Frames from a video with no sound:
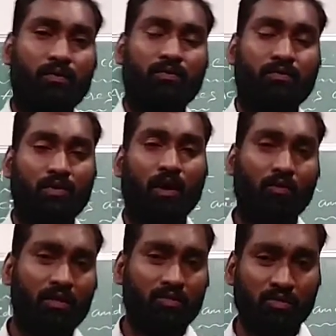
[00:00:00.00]
So how
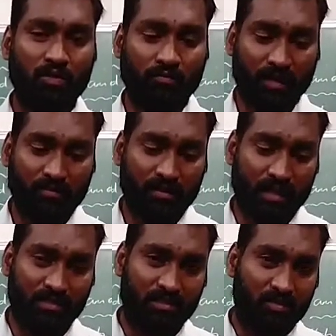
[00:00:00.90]
the soap, when you
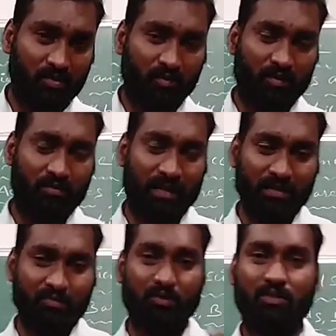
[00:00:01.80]
touch the soap, it is very
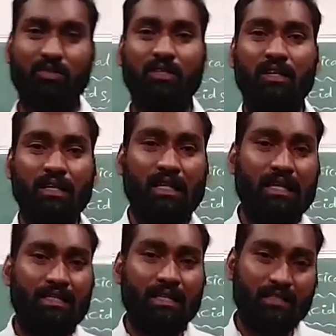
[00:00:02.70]
smooth,
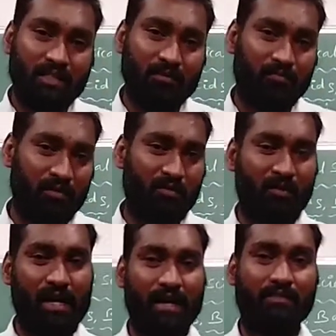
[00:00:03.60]
easily skip from our
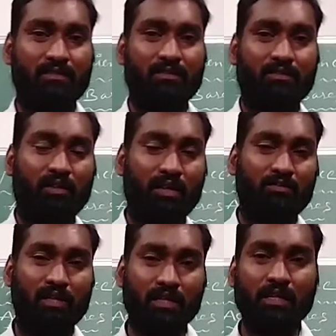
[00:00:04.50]
hands. Okay,
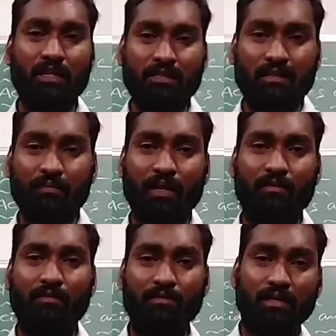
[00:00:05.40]
usually
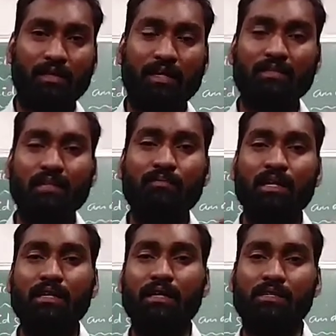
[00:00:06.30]
slipping. They are slippery
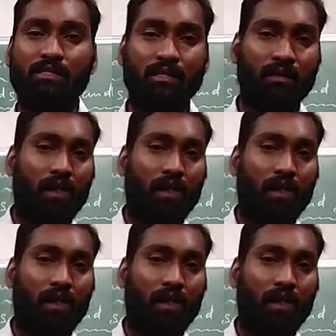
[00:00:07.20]
in nature.